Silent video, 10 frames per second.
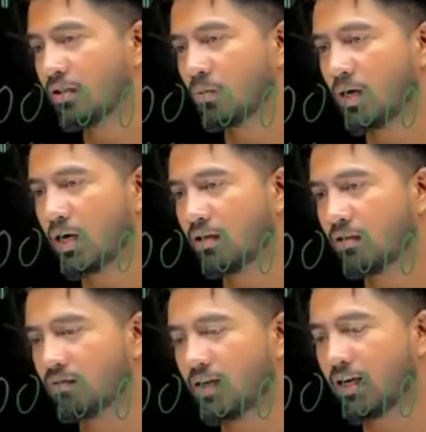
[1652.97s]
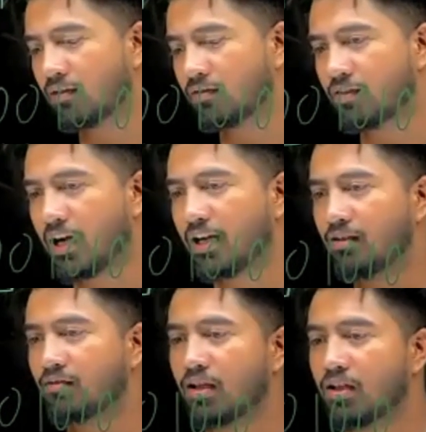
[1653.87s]
1, 1,
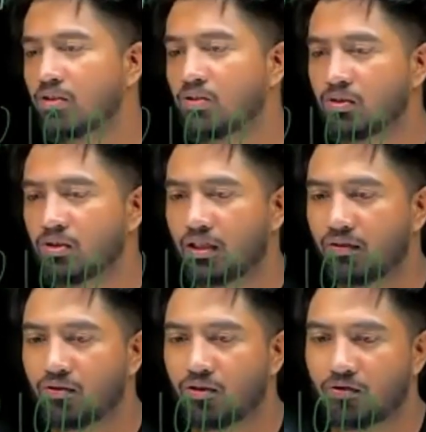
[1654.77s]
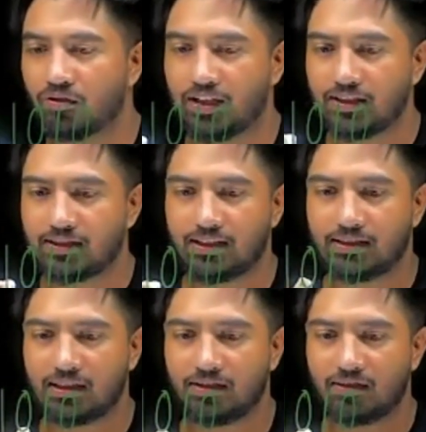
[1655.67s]
1, 1, 2, 3, 4, 5, 6,
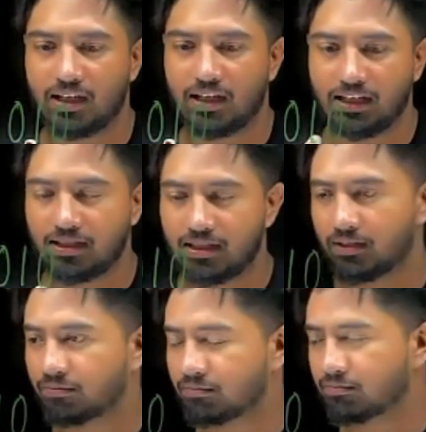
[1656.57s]
7, 8, 9.